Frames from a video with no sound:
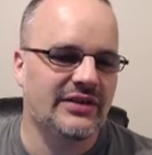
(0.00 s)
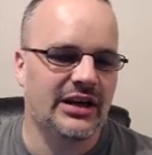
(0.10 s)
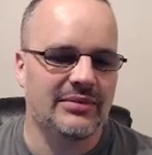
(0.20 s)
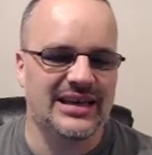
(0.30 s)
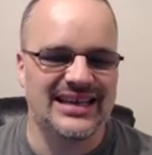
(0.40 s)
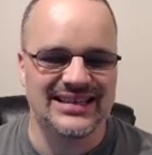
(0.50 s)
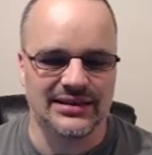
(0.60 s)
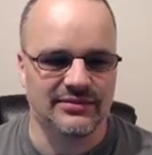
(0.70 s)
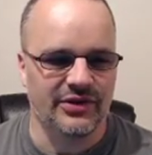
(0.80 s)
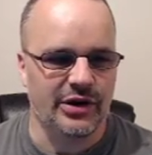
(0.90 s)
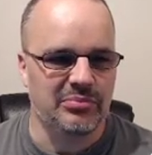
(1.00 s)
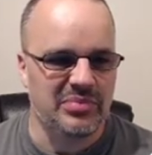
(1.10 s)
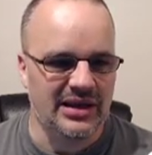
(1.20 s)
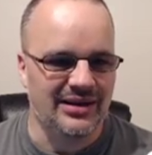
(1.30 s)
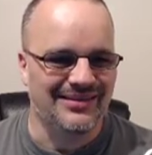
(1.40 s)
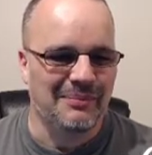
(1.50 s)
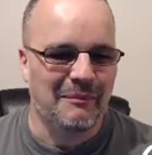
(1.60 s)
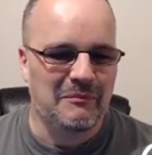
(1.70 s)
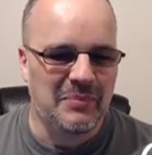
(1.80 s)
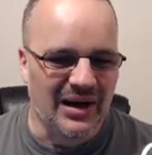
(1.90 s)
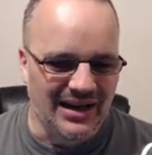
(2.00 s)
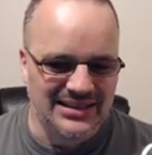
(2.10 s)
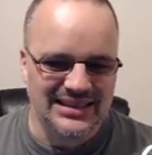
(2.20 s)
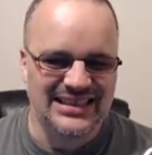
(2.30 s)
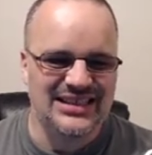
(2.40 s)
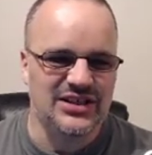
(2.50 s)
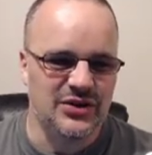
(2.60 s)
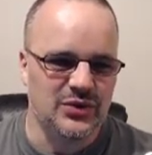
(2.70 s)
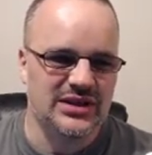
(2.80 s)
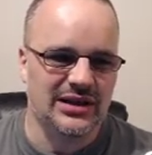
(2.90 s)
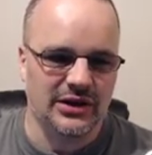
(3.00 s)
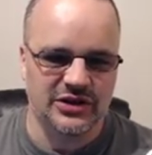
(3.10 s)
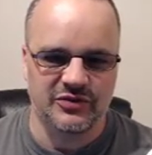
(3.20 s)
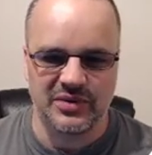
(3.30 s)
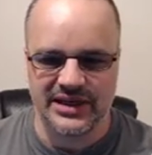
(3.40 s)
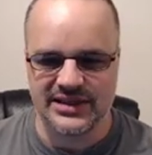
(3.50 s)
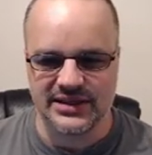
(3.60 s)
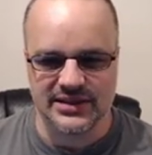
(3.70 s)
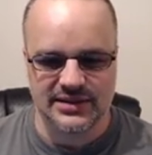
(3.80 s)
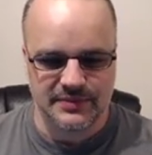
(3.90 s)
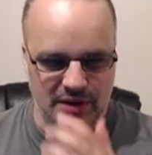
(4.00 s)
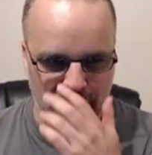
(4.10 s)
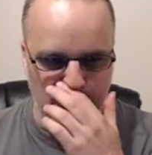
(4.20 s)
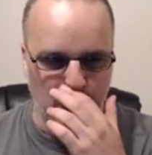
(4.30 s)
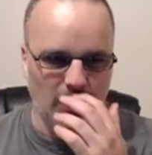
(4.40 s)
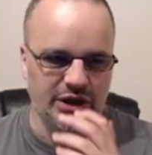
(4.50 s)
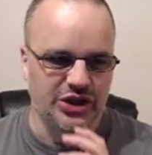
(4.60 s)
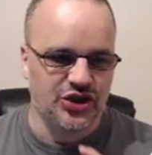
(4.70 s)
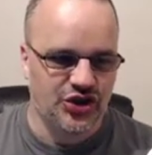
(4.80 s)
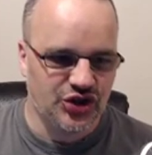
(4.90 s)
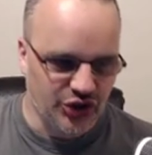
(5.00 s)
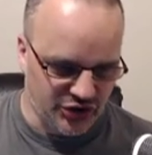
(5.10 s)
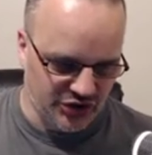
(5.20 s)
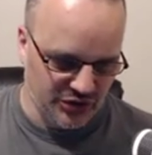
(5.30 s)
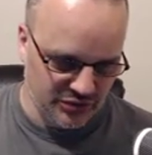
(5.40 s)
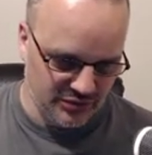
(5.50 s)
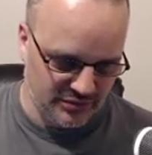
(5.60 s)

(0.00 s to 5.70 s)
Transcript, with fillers: game isn't very big, but it is used in lots of places. What I should do